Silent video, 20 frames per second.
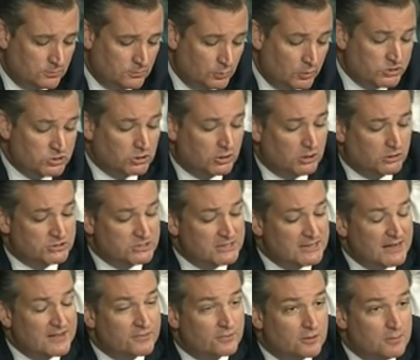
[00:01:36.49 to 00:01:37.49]
which
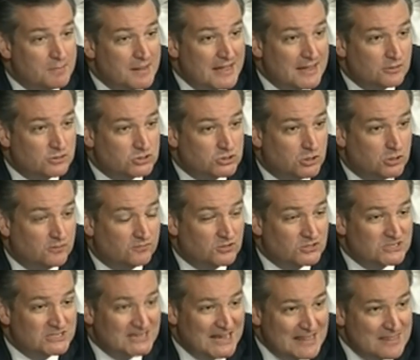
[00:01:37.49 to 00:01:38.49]
altogether amount to over
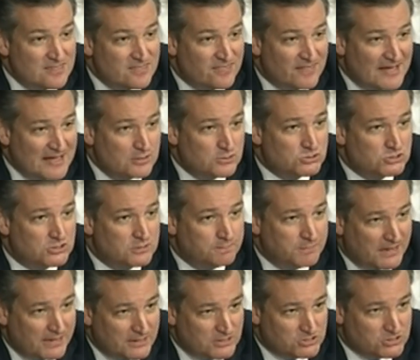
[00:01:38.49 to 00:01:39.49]
10,000
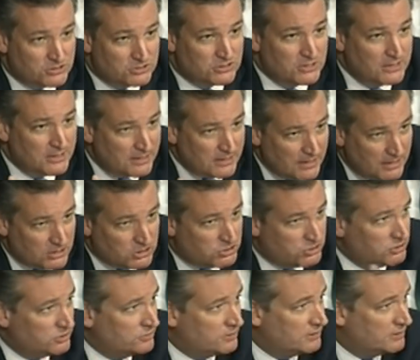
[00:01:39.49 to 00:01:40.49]
pages
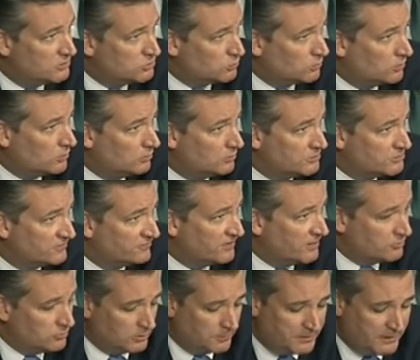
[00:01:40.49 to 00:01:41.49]
issued in his role as a
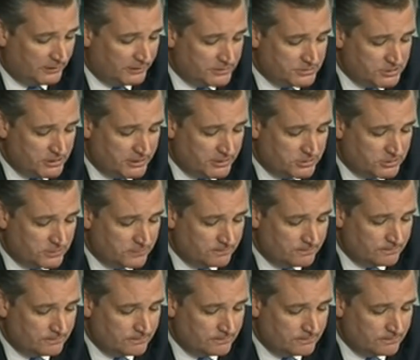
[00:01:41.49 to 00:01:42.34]
federal appellate judge.